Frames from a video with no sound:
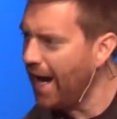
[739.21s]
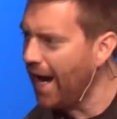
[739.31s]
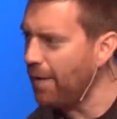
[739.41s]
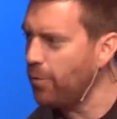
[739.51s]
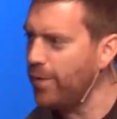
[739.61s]

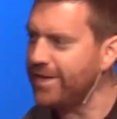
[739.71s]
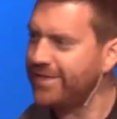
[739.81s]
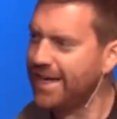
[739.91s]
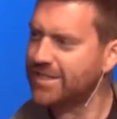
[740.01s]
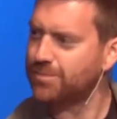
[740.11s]
I'm going to
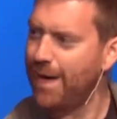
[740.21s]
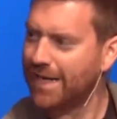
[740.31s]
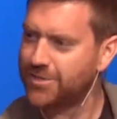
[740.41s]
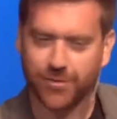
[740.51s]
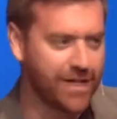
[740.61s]
take us
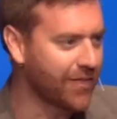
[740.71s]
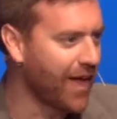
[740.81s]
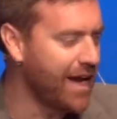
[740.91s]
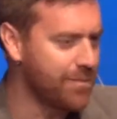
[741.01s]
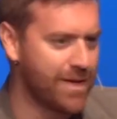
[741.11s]
back to the
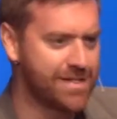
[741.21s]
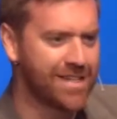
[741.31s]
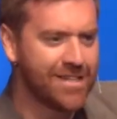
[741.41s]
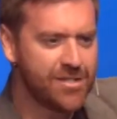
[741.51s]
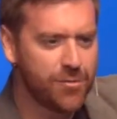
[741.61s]
Enlightenment.
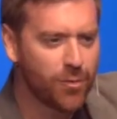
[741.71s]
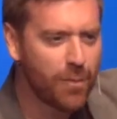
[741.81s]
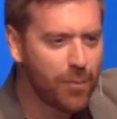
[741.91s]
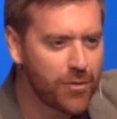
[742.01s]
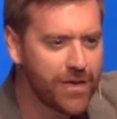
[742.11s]
Do you
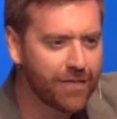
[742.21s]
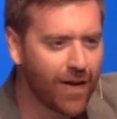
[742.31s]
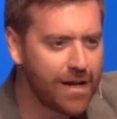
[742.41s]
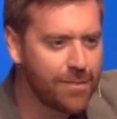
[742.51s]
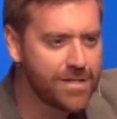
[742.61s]
remember the
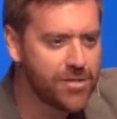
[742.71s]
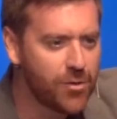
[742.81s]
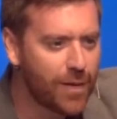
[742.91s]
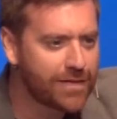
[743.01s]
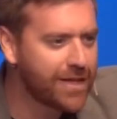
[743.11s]
Enlightenment? Do you
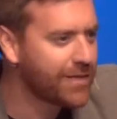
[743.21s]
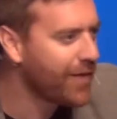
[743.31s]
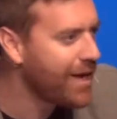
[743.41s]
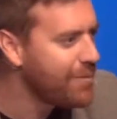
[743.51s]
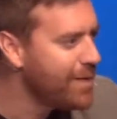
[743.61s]
know about the
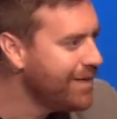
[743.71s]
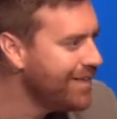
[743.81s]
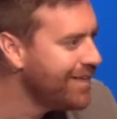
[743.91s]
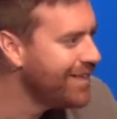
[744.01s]
Enlightenment?